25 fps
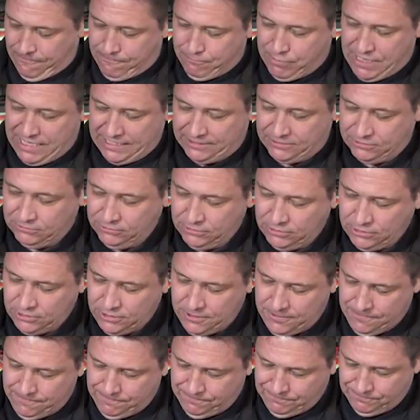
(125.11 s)
there will be
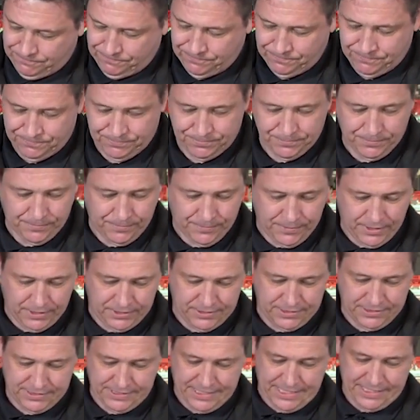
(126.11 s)
two
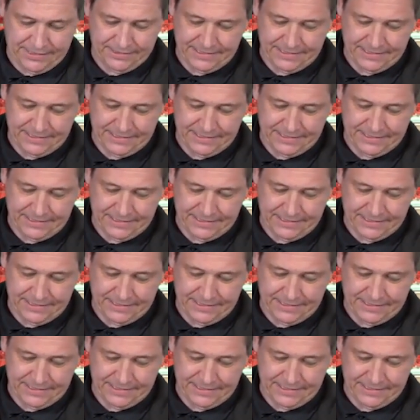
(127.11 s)
wires.